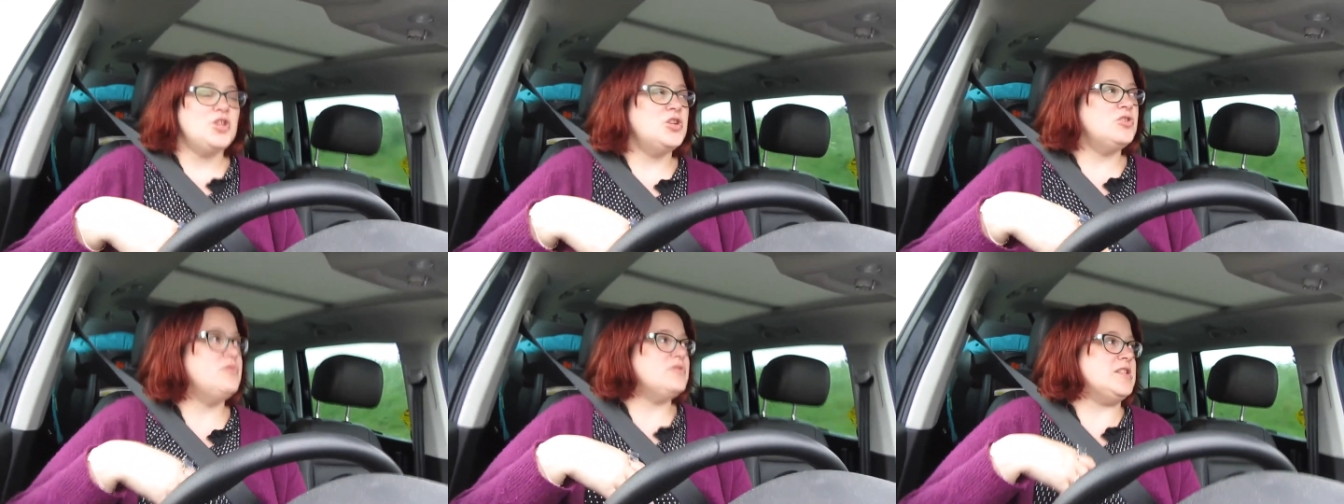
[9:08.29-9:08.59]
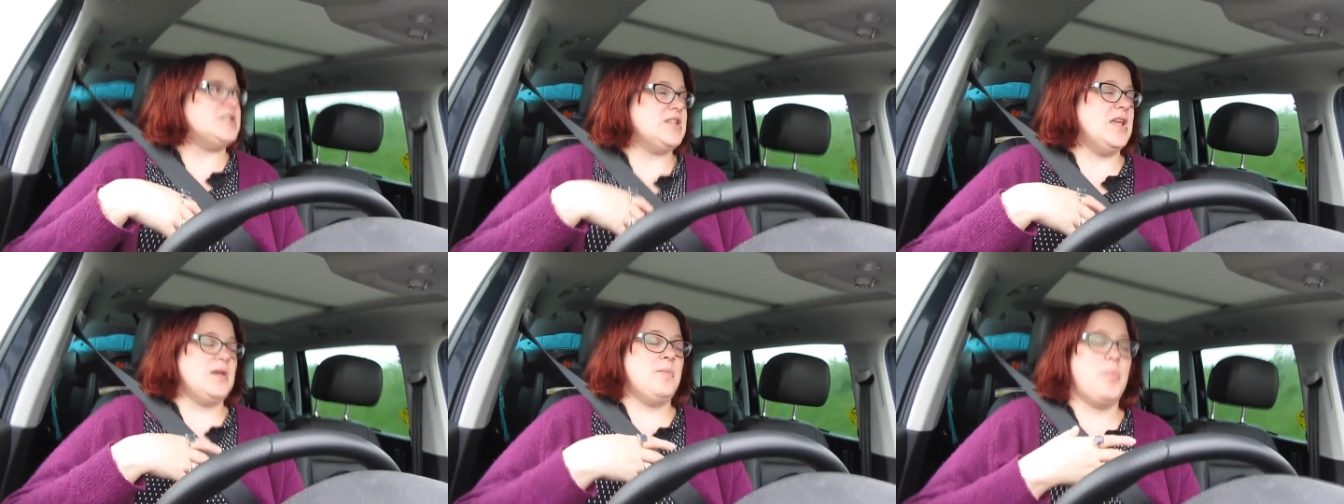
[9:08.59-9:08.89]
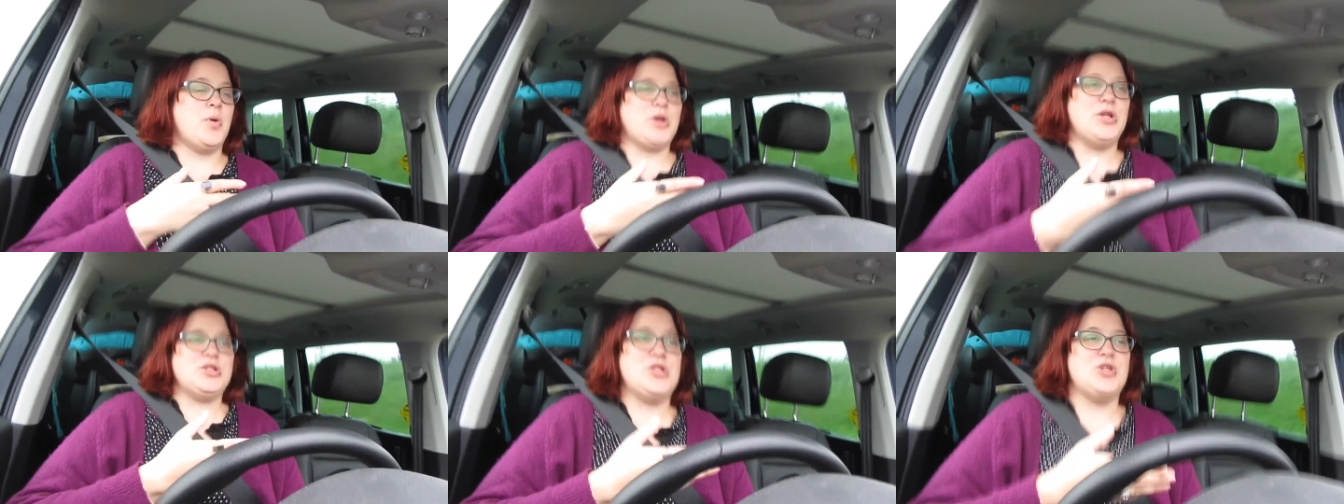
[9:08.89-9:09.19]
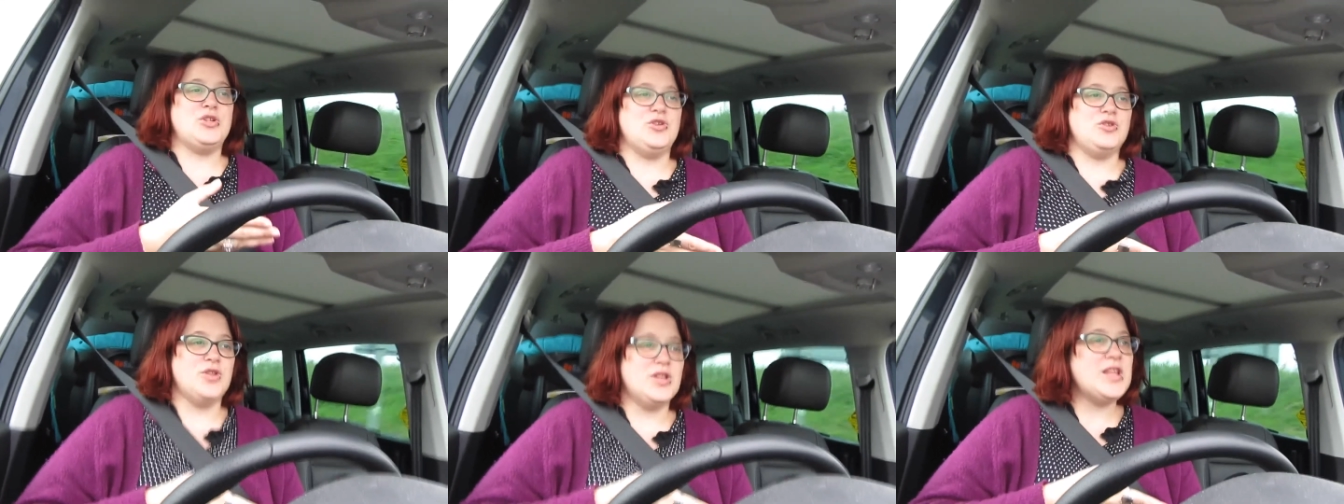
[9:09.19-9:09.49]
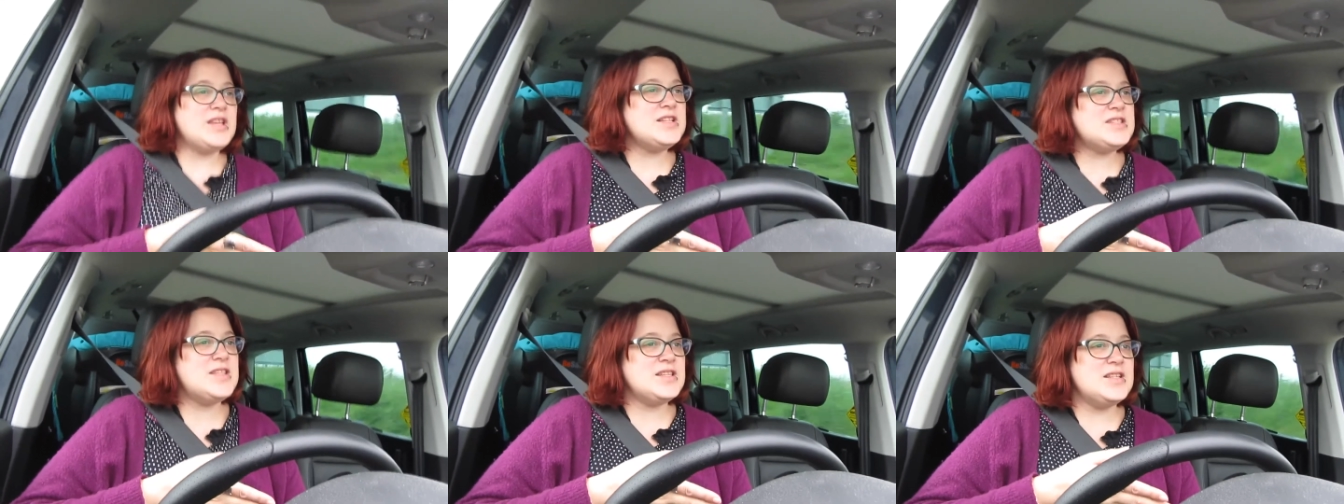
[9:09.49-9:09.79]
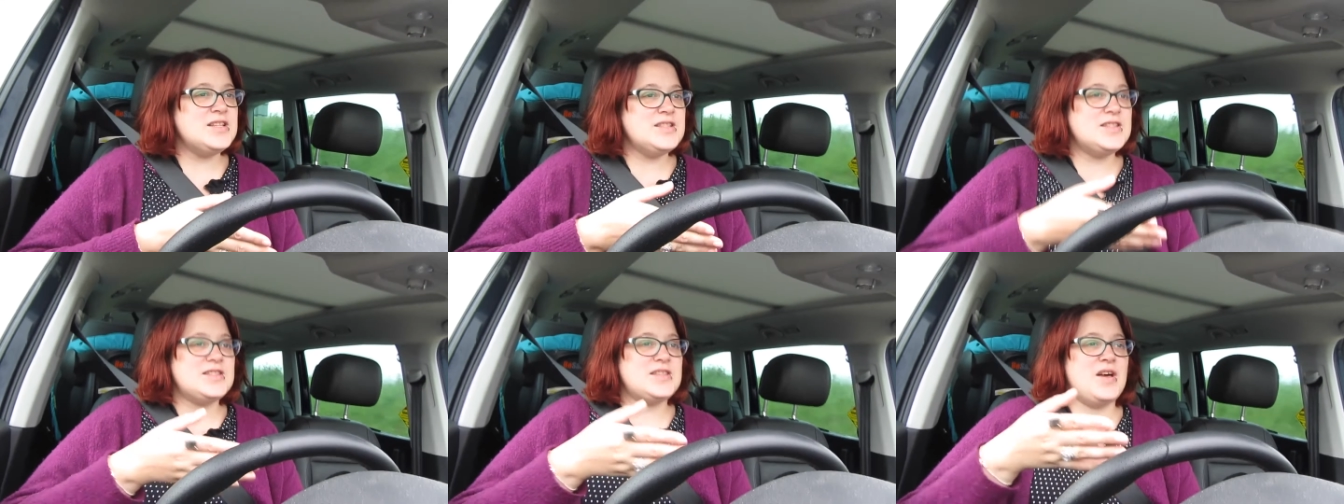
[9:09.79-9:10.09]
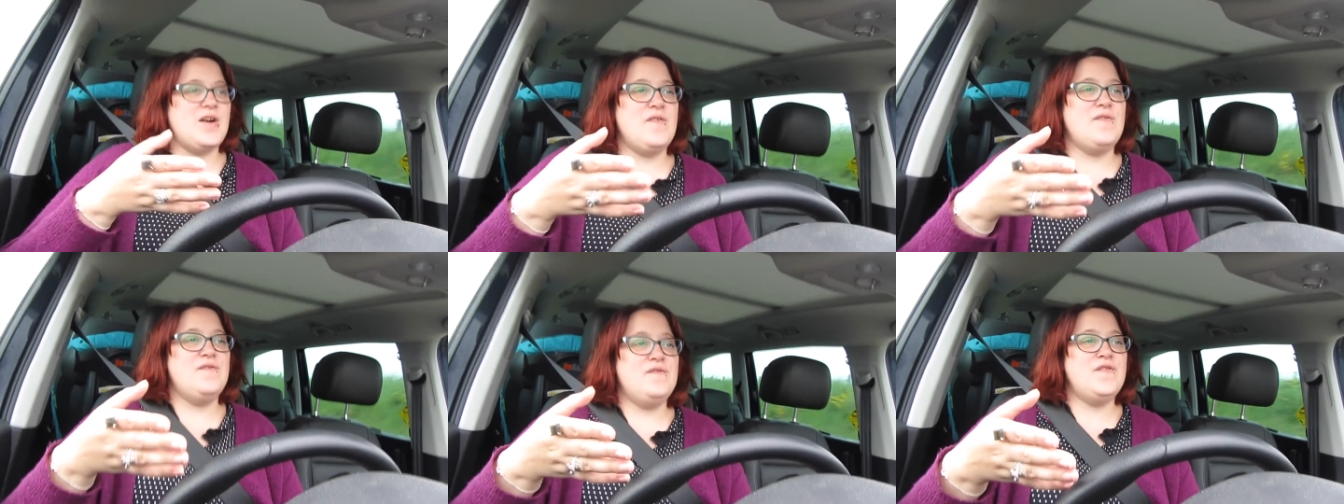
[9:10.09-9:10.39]
You're risking points on your license,
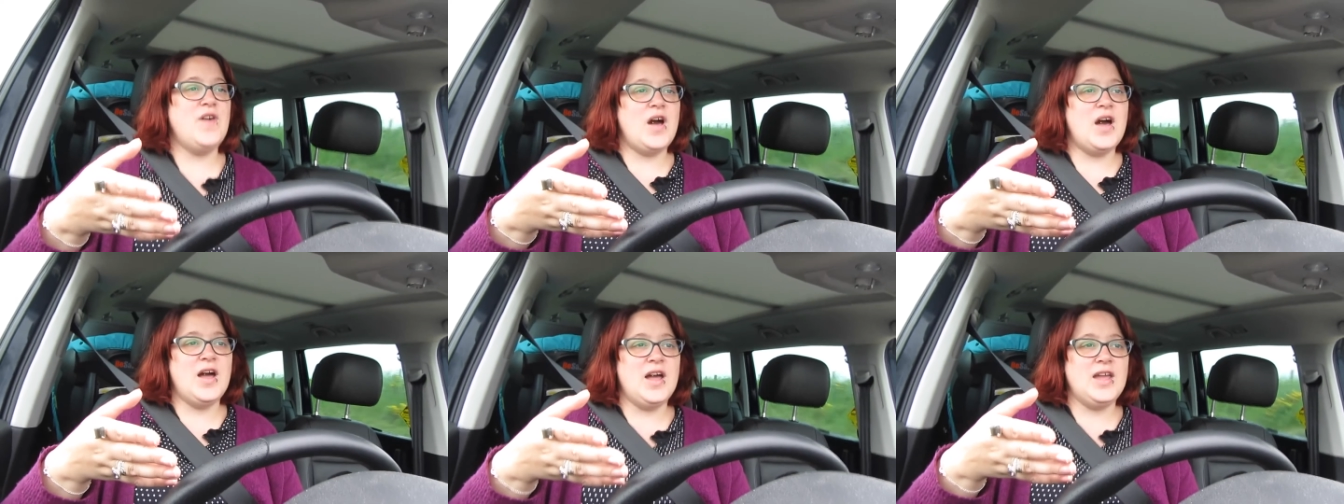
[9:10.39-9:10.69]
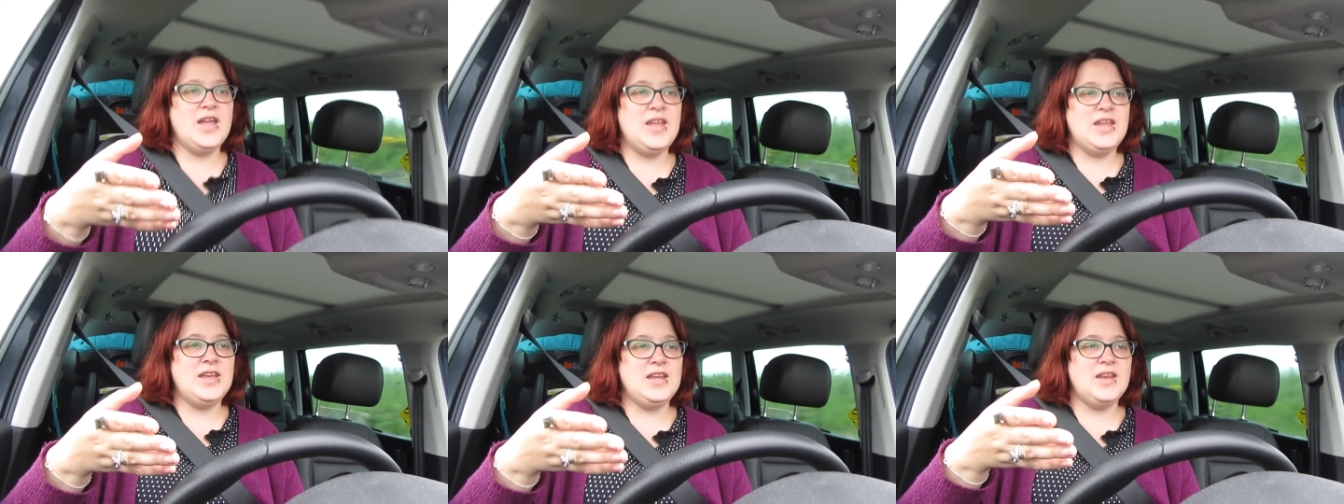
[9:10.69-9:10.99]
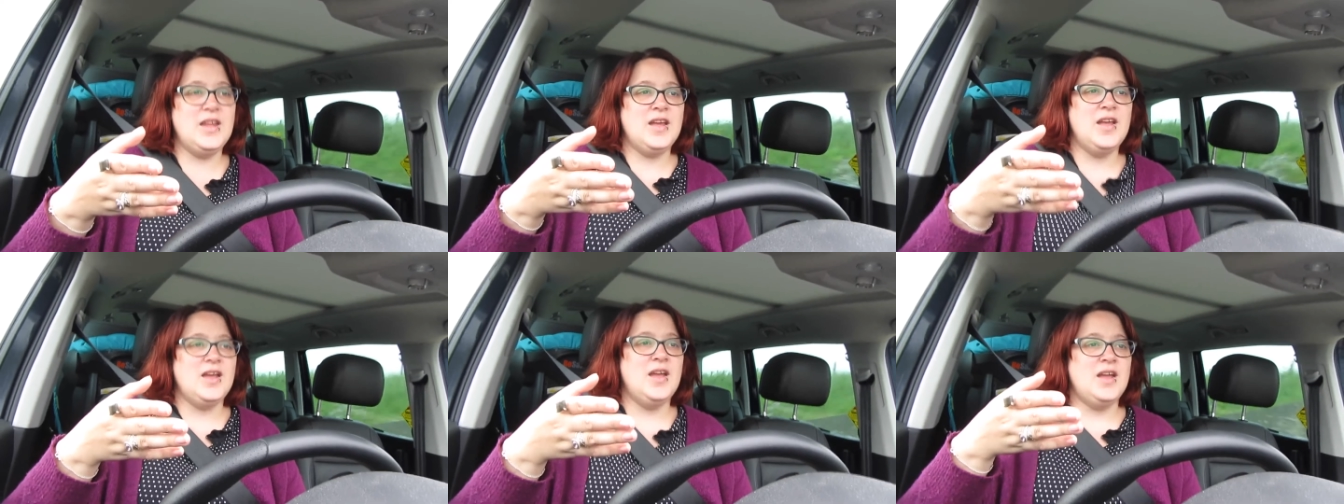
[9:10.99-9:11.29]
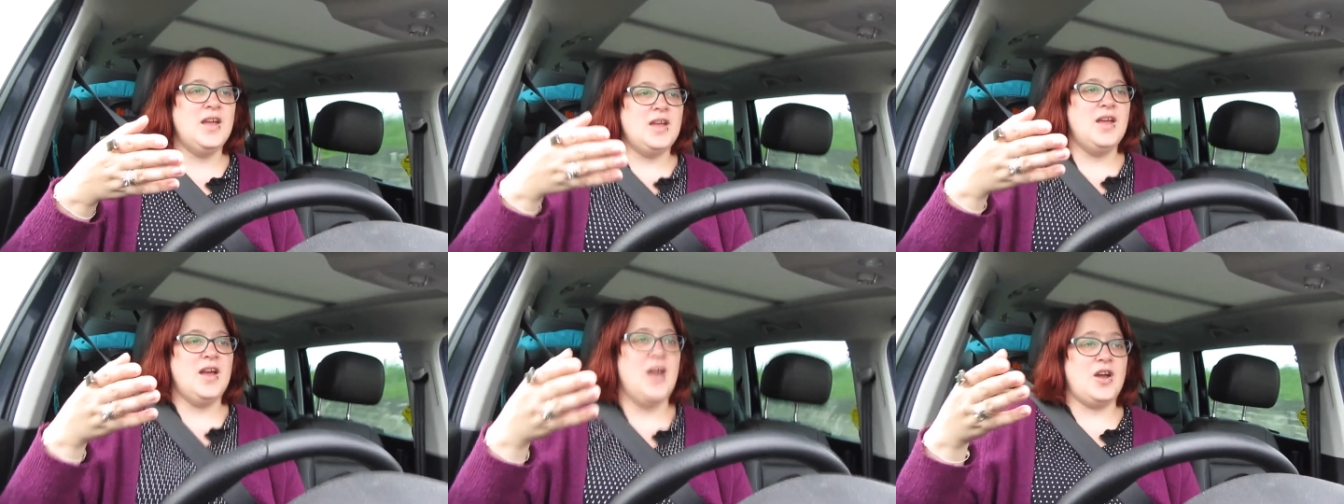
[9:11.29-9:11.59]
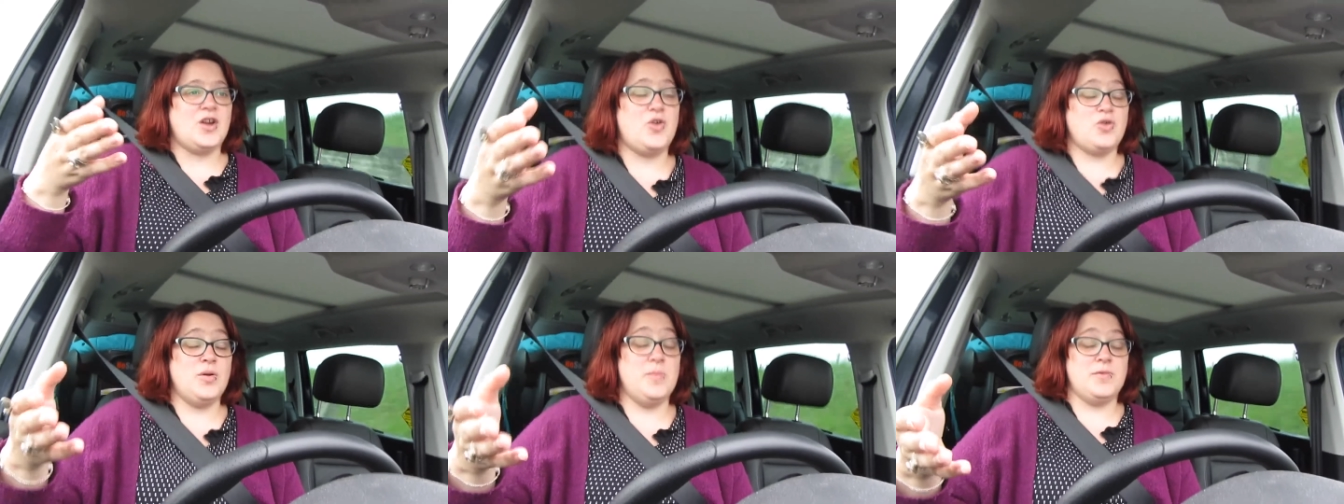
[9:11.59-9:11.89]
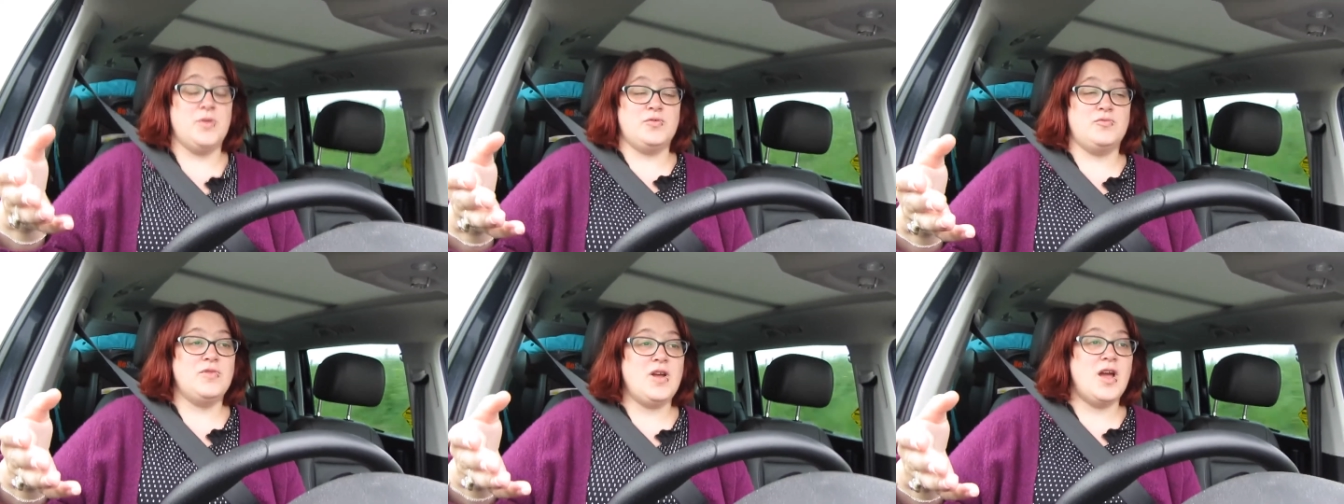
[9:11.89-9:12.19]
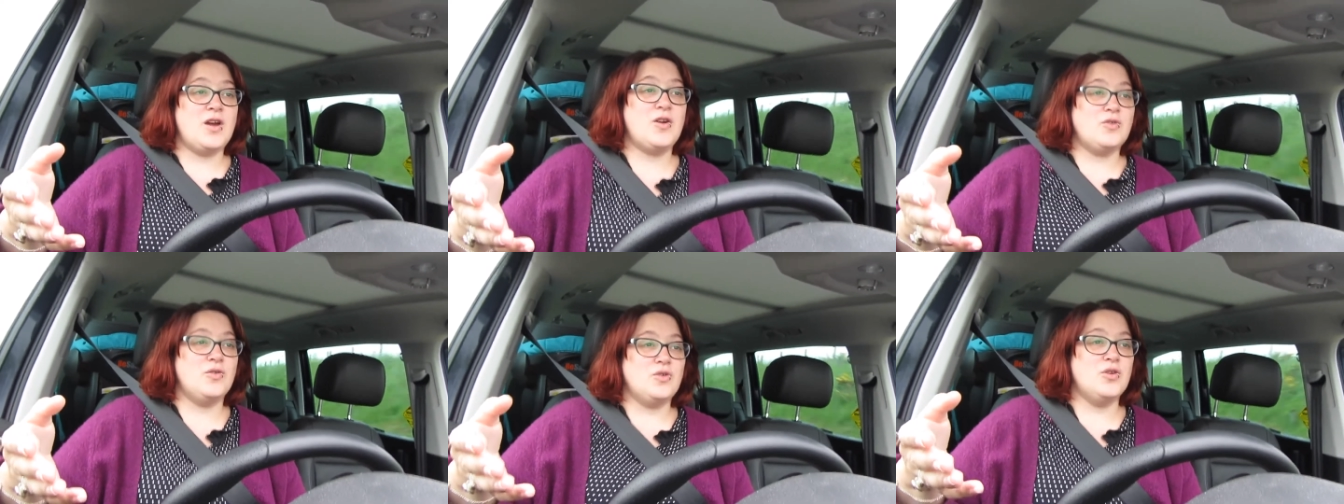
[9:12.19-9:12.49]
a fine, a criminal
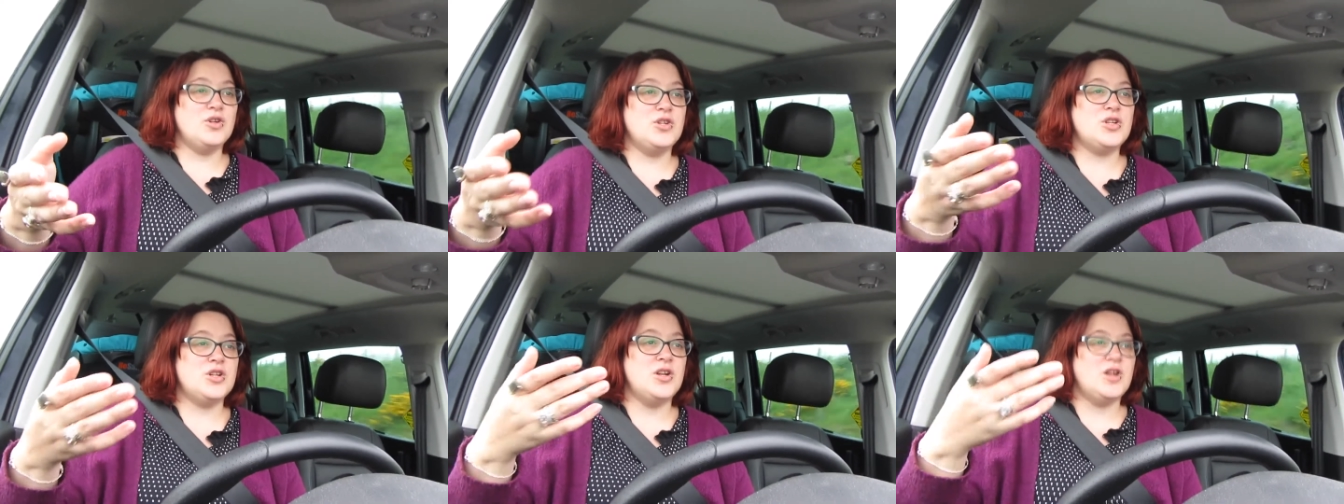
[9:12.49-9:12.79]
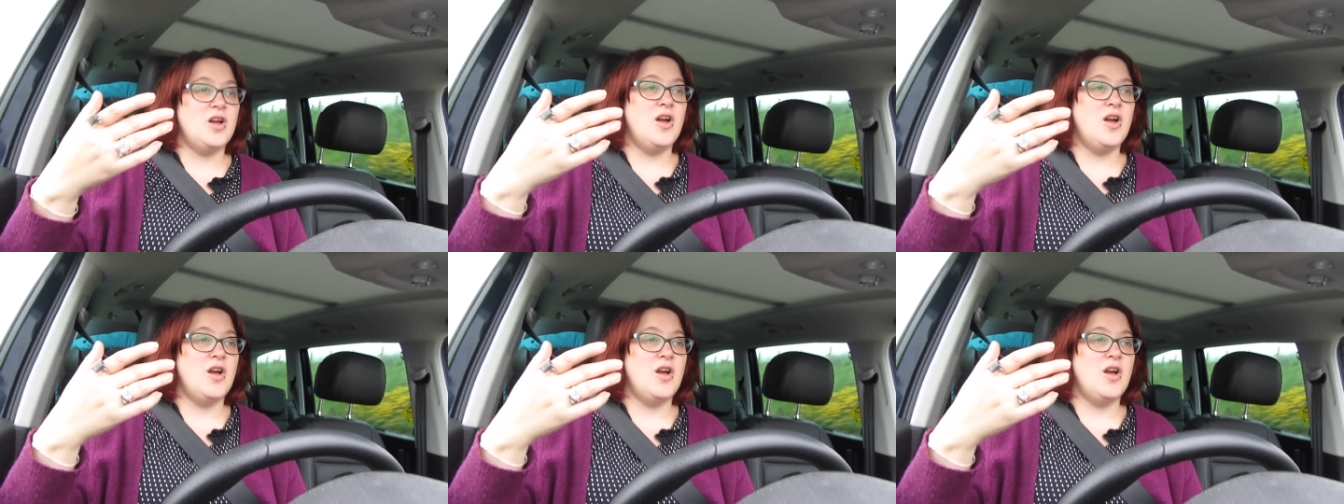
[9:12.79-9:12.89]
record,